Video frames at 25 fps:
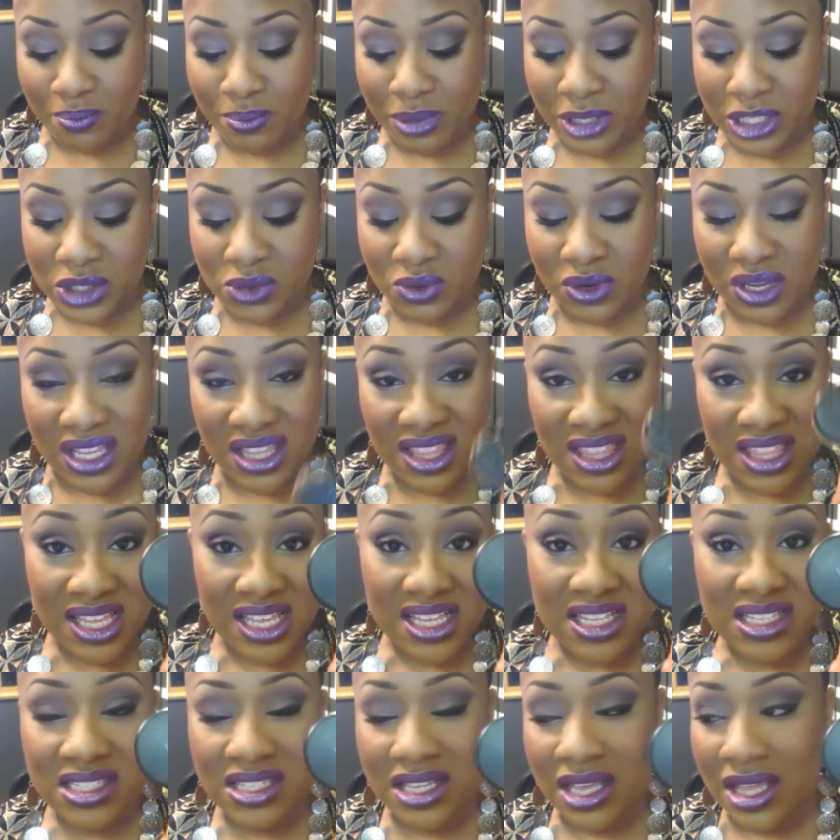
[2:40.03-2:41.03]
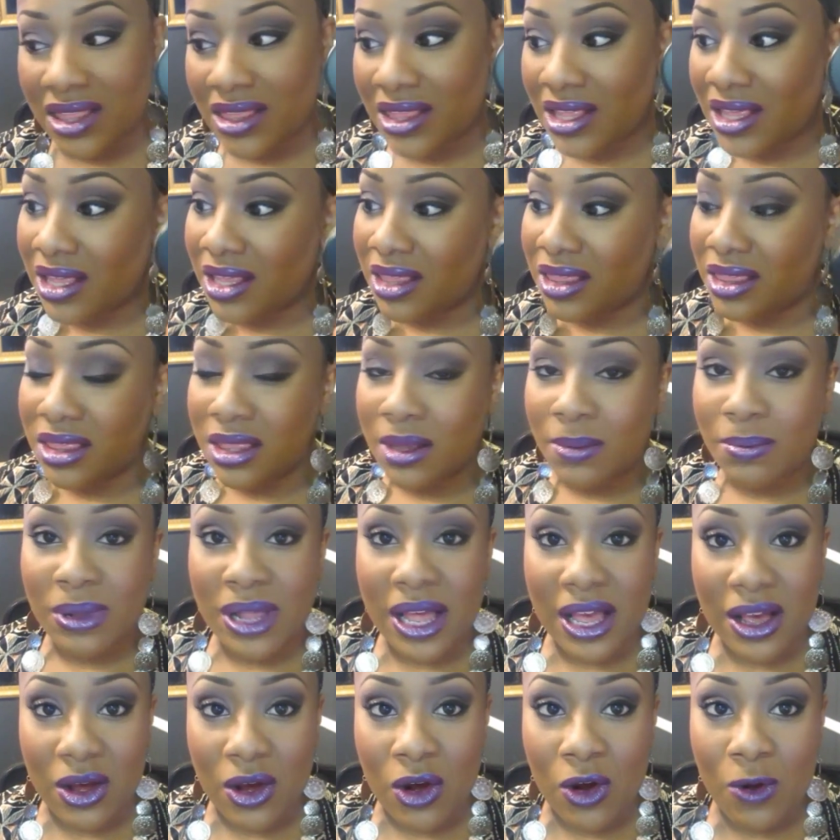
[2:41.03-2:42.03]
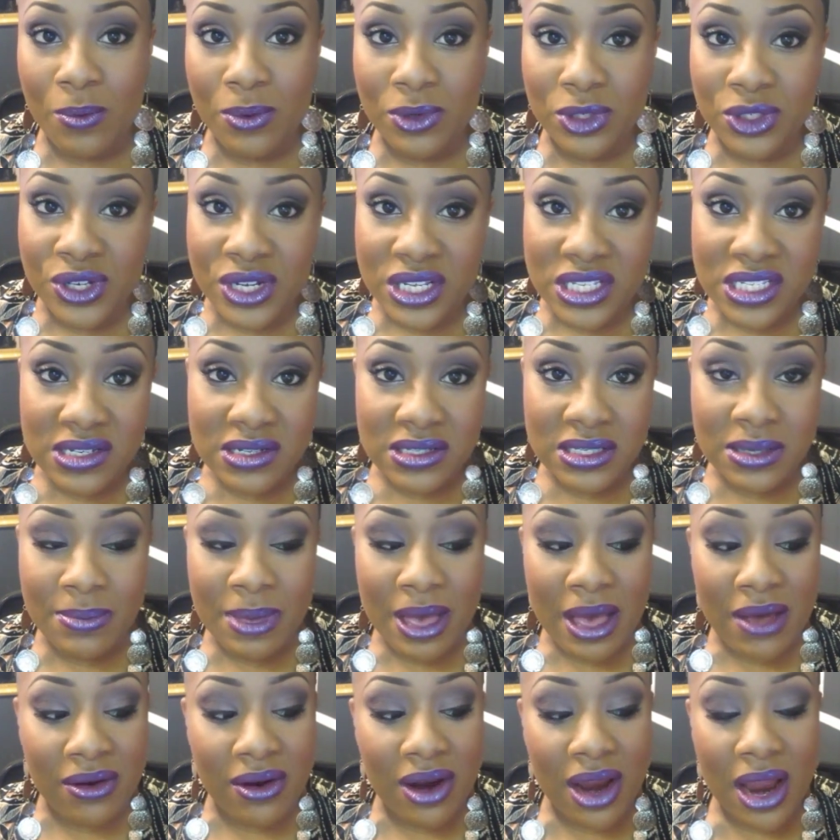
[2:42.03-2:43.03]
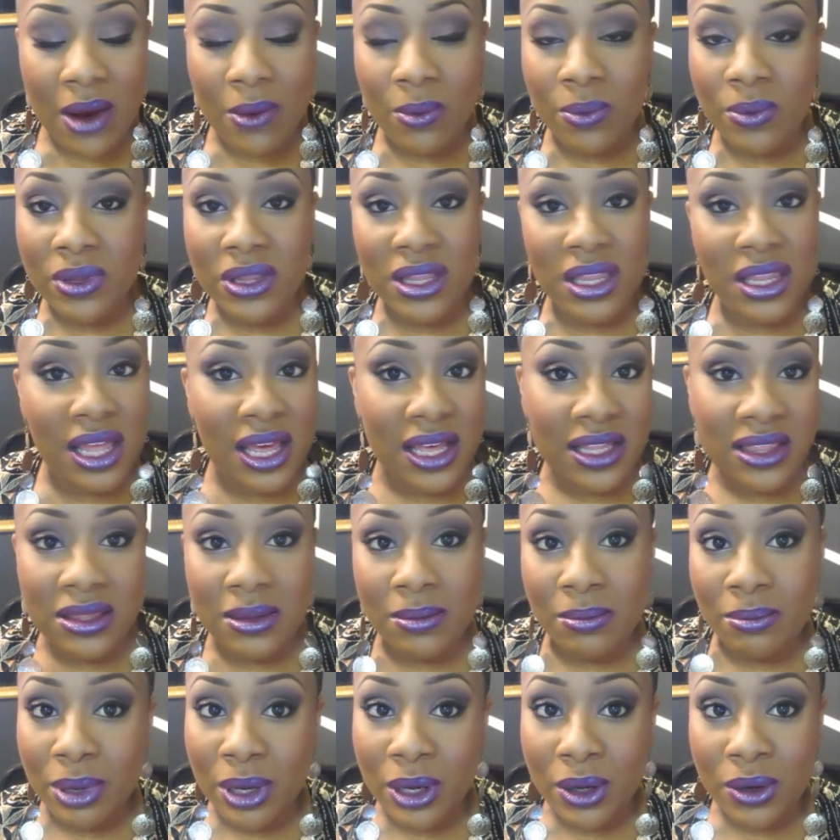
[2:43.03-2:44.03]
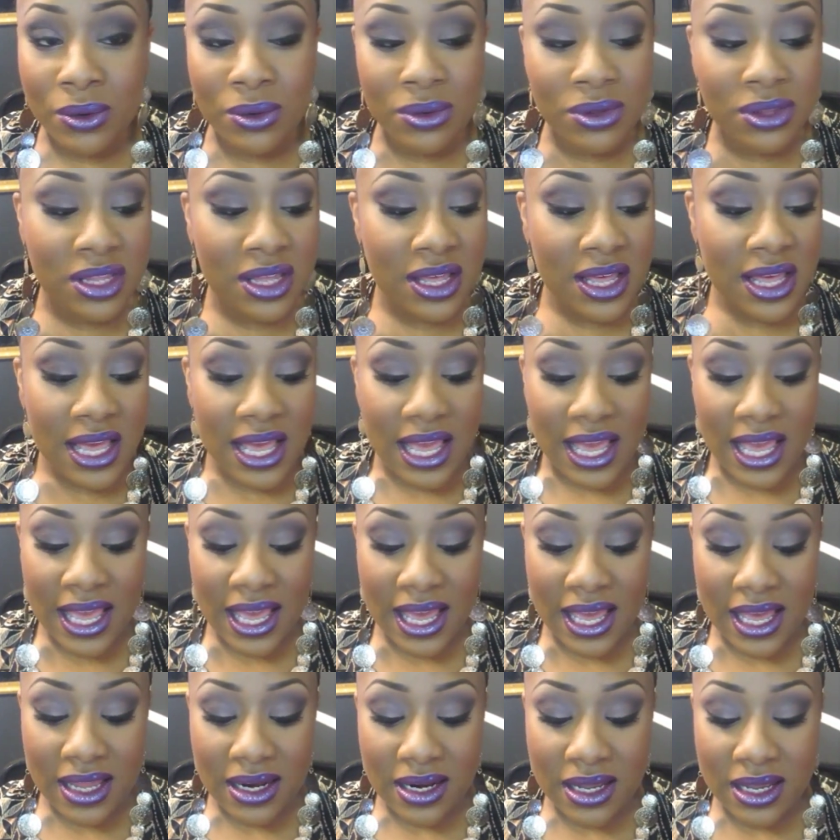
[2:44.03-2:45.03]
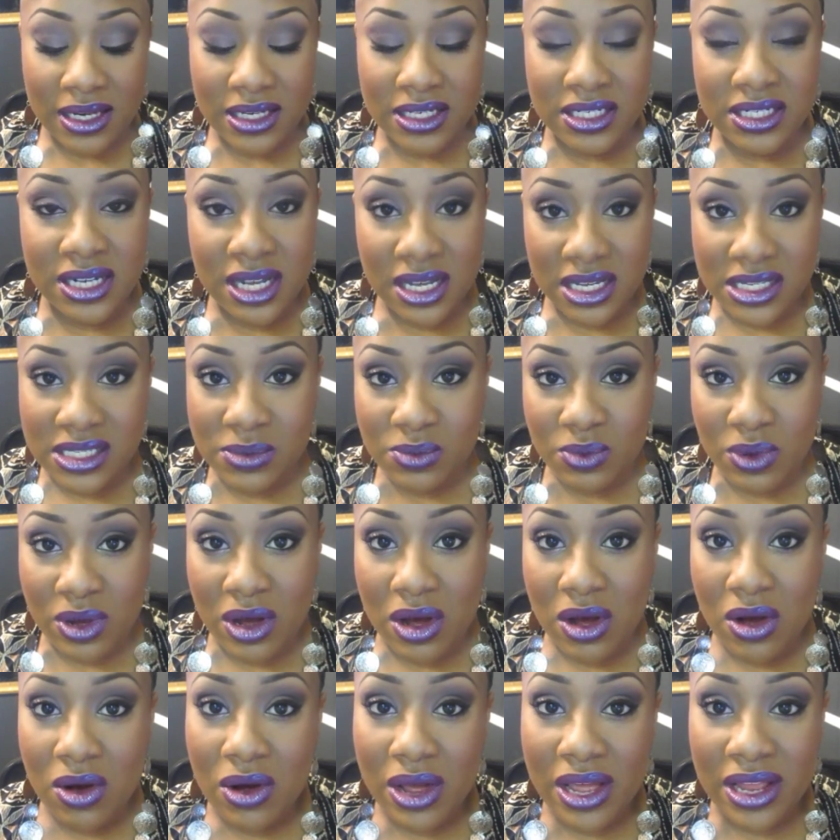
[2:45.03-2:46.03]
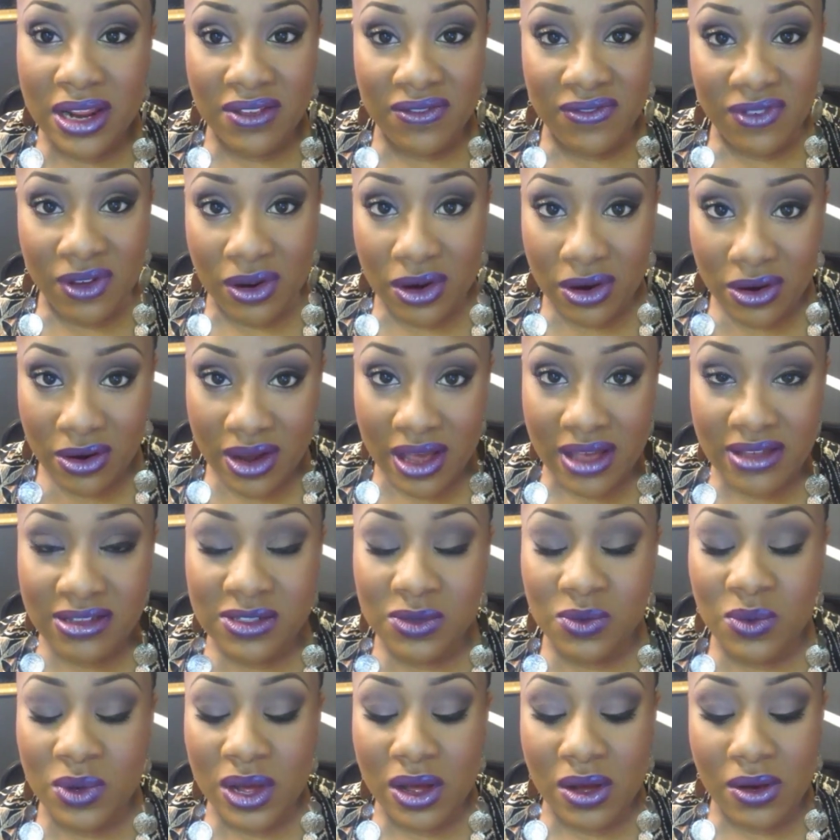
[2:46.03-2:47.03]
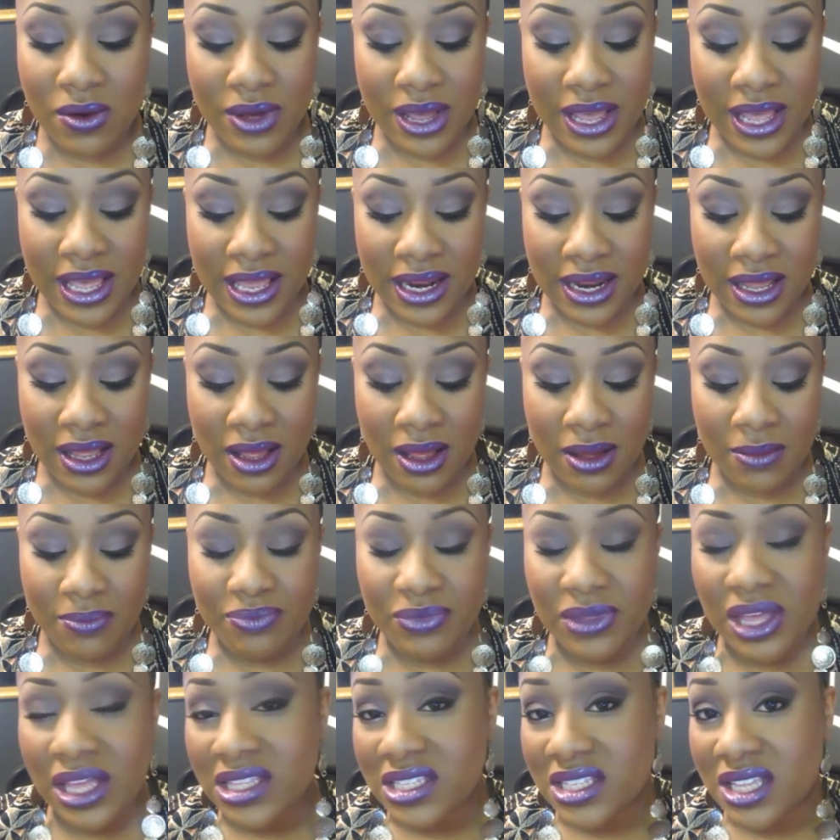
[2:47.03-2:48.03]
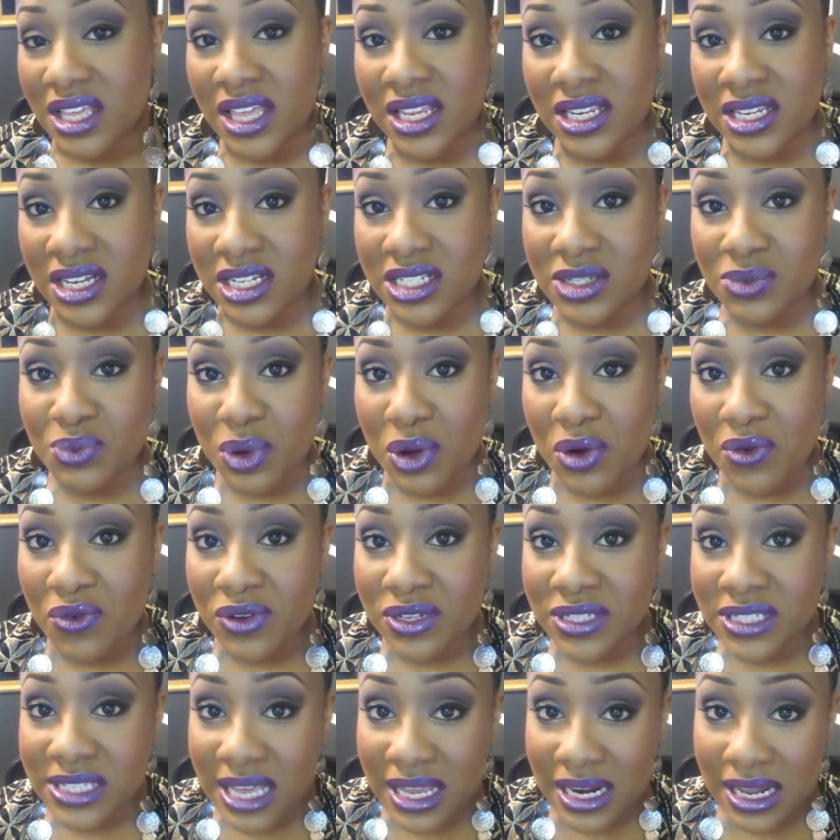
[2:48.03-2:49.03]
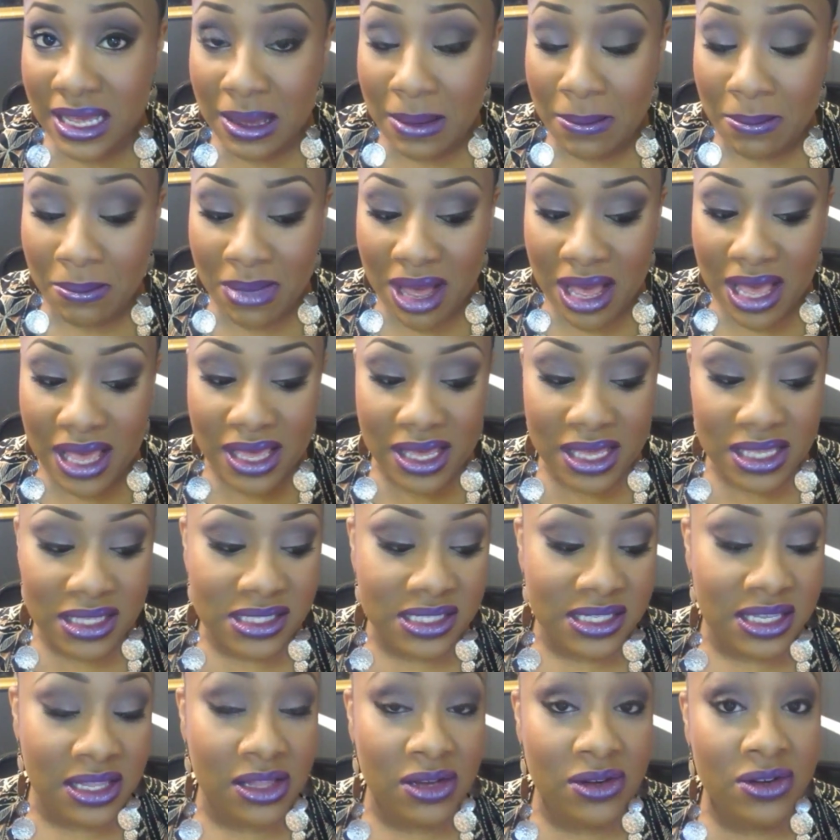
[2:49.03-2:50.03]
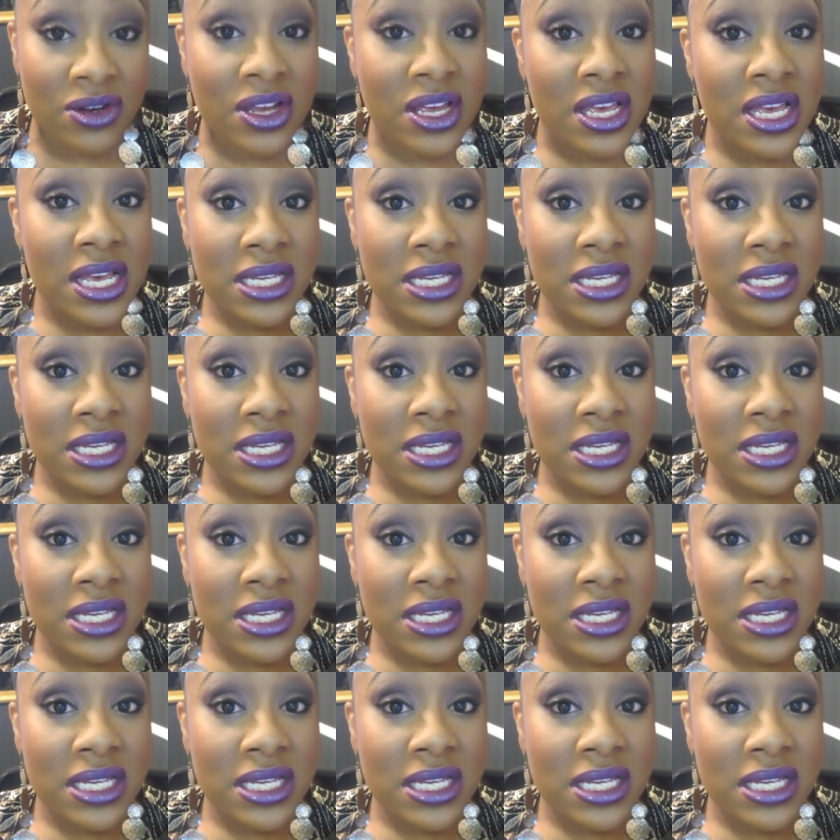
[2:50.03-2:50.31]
Between this and then the Black Opal translucent powder, I really like them both, and it does well and it photographs well, and it does well for setting my concealer.